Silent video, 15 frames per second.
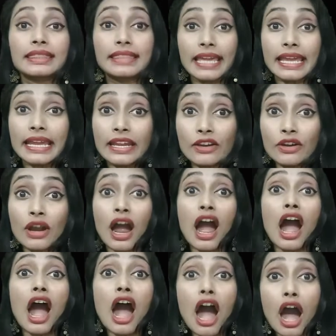Their
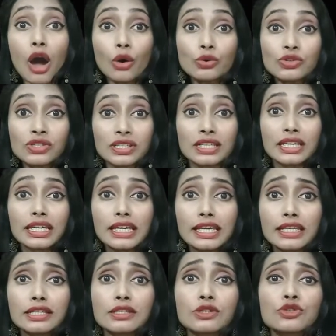house
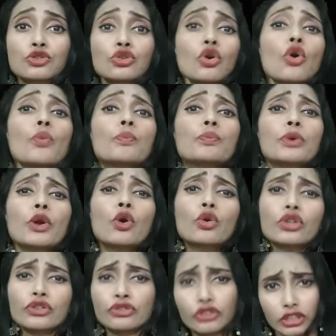is so
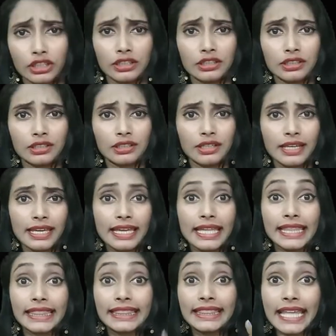beautiful.
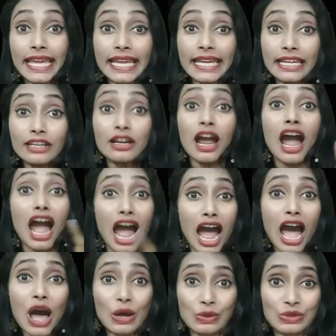Their
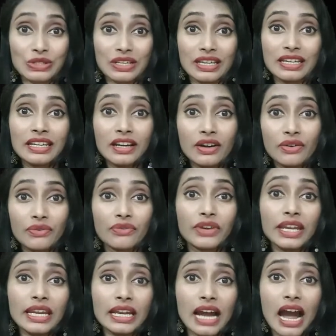house. Here
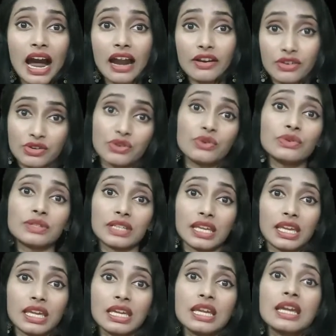we are
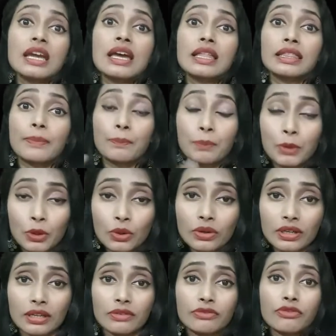using the
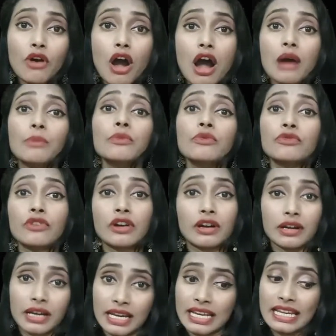plural form
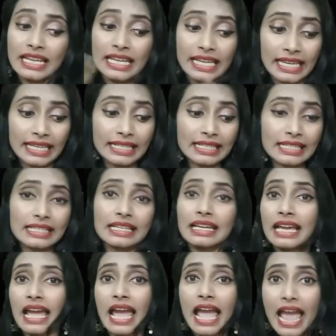for his,
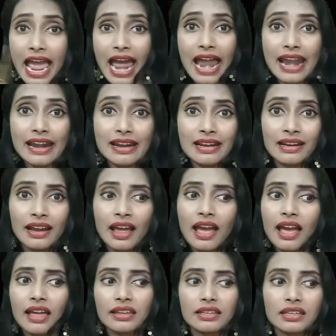her,
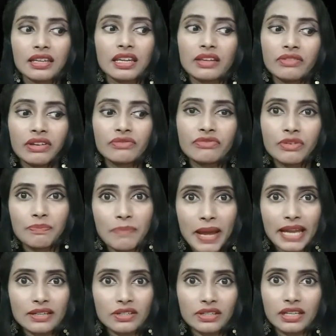and even for
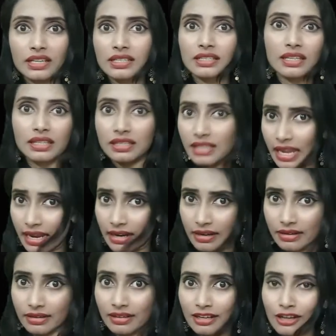pets you can say
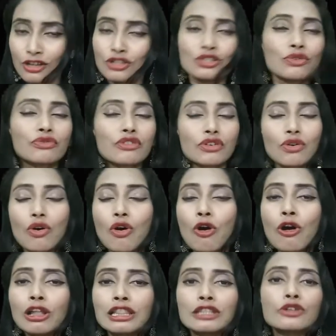their. So for
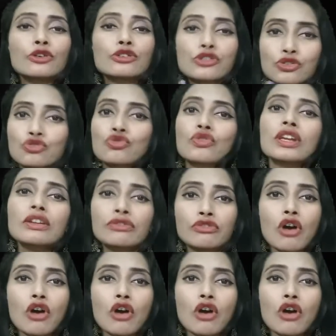all those three